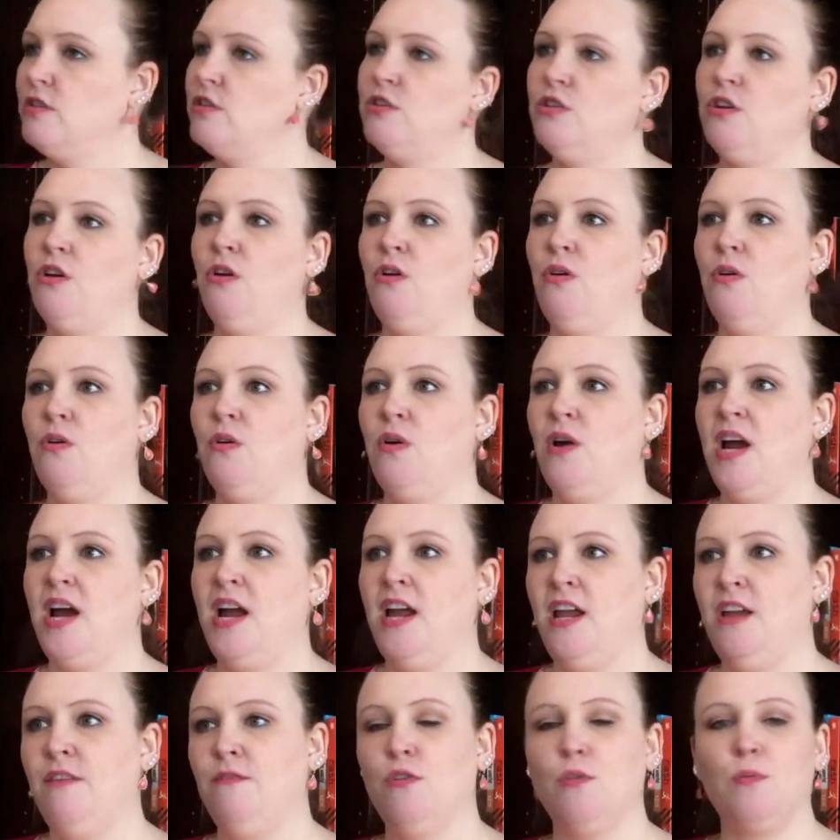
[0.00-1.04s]
So
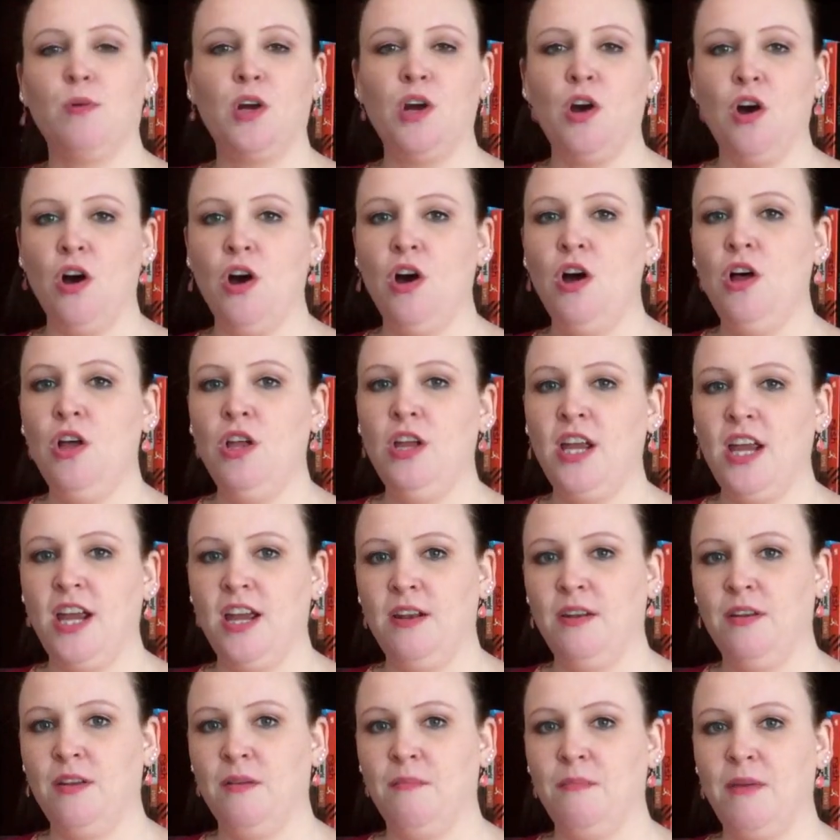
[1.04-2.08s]
if you recall
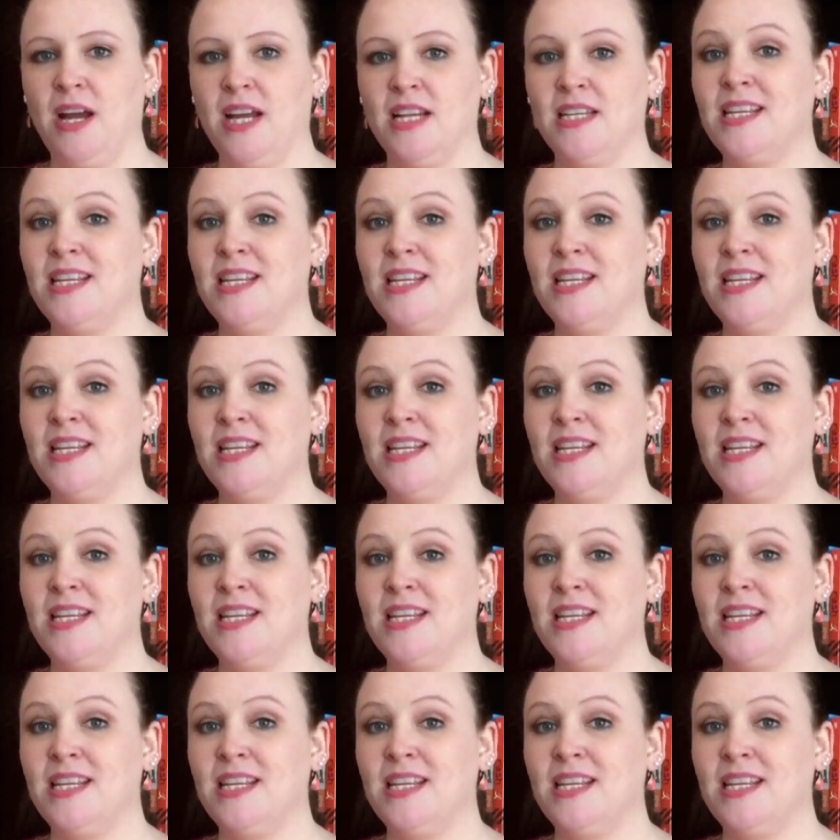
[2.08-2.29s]
in my